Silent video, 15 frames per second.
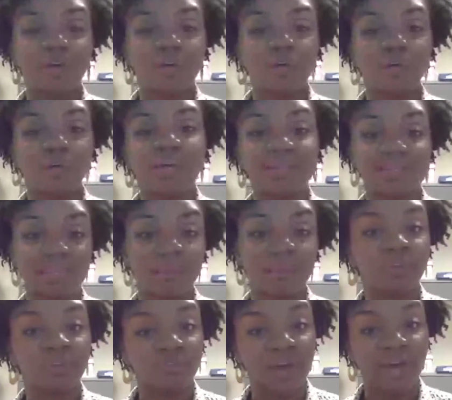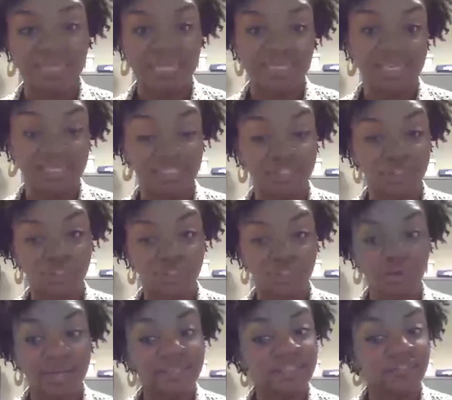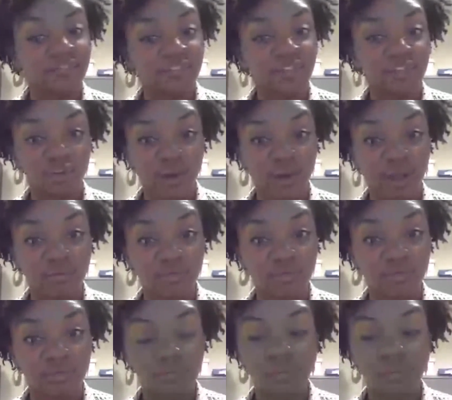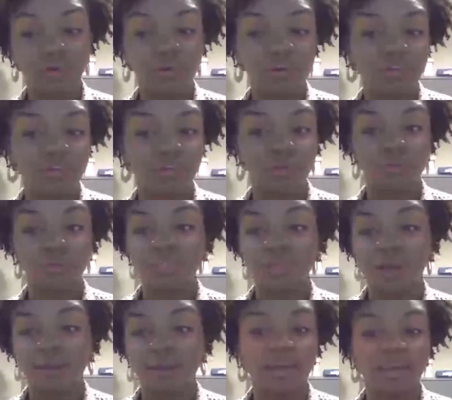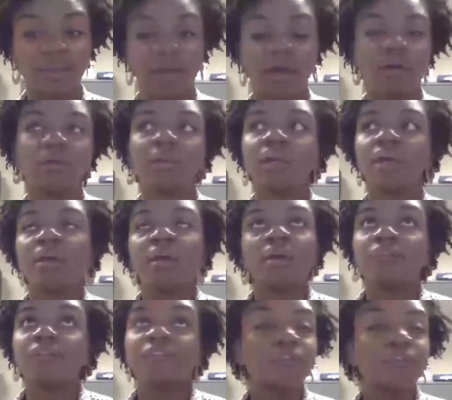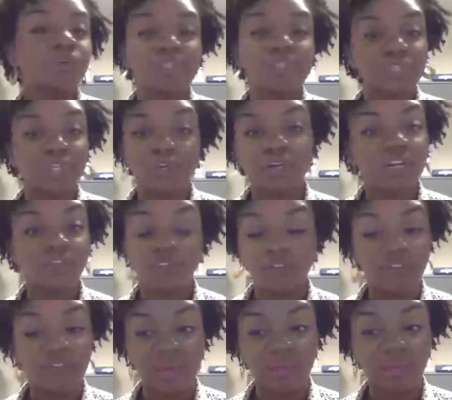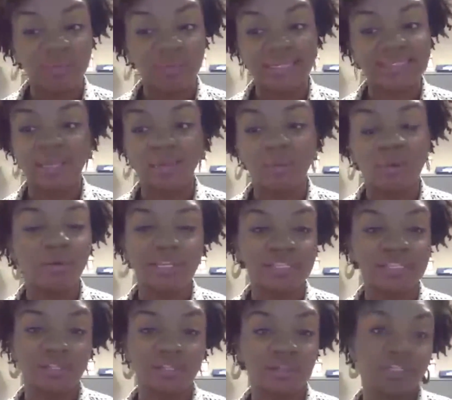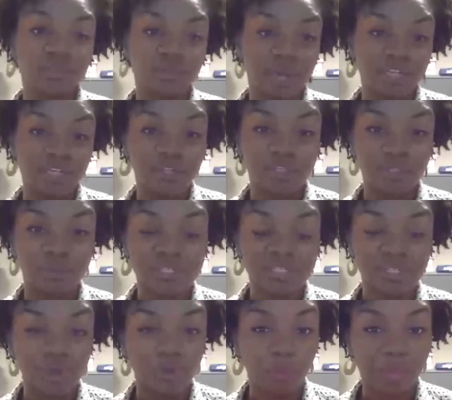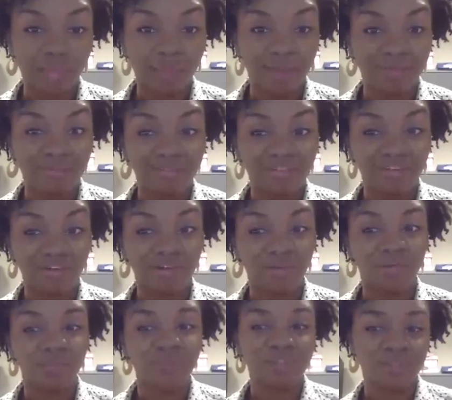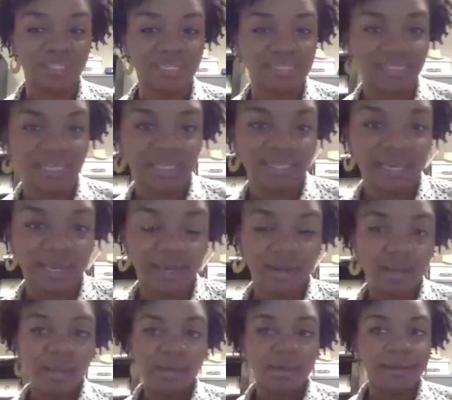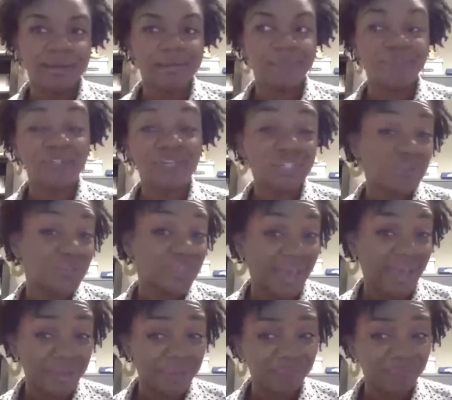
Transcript: who exemplify the things that you're trying to figure out. So if you're talking about food insecurity for families, they won't necessarily direct you to a single man, you know? So I do that.